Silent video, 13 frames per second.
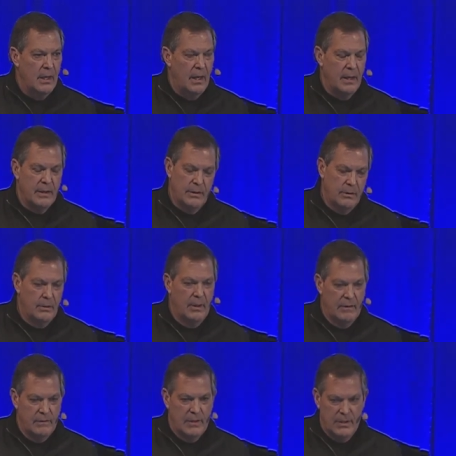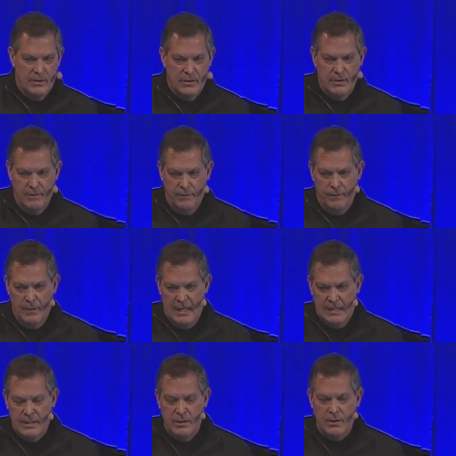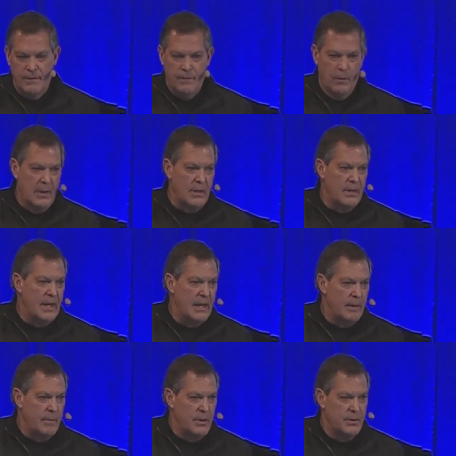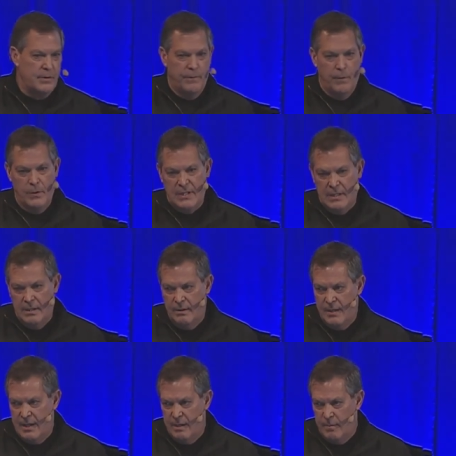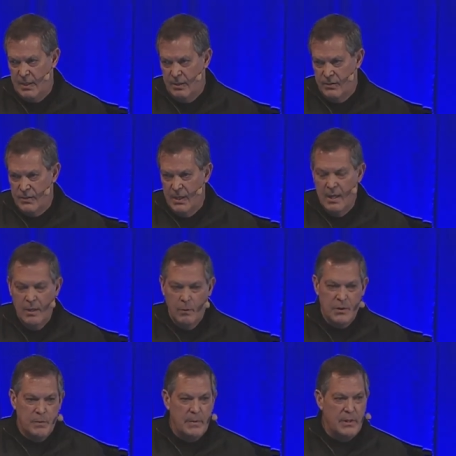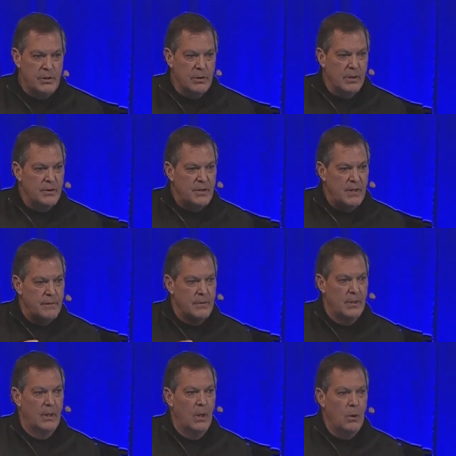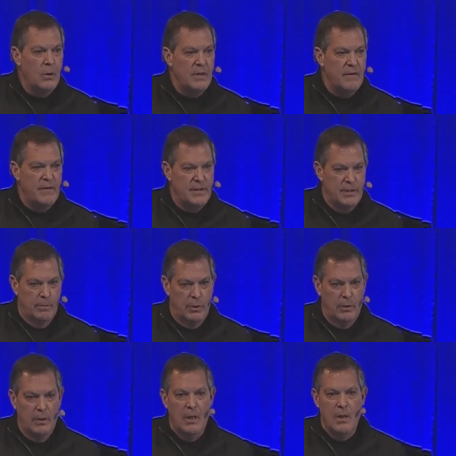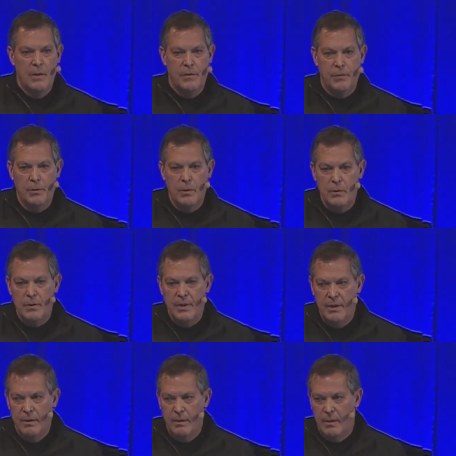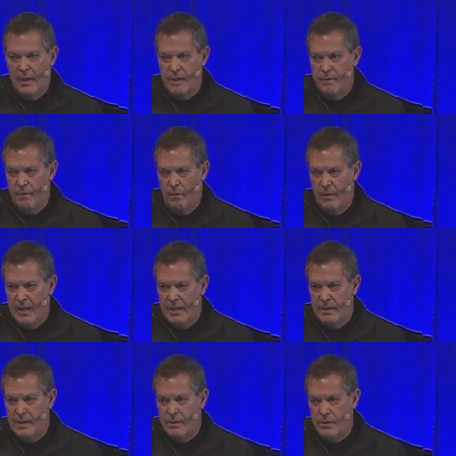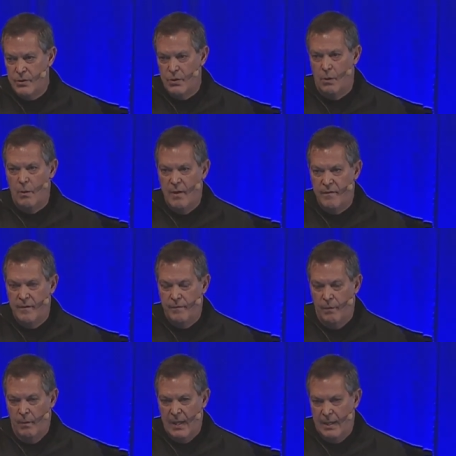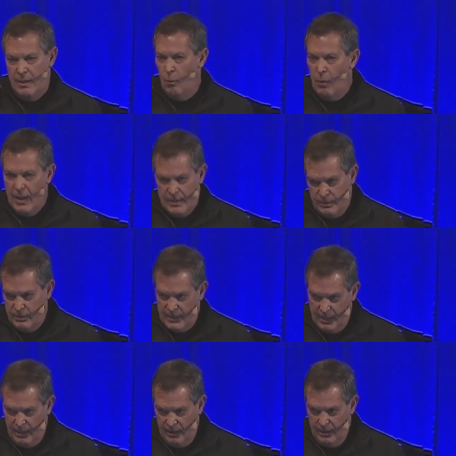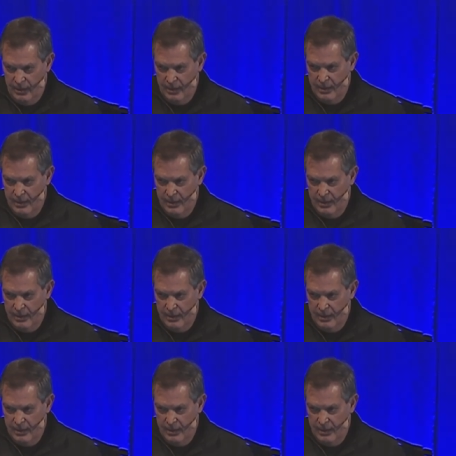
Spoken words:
and you love this, essentially 400 nanometers to 1400 nanometers, which means you can see from the lower end of visible through near infrared into shortwave infrared. And why do you care?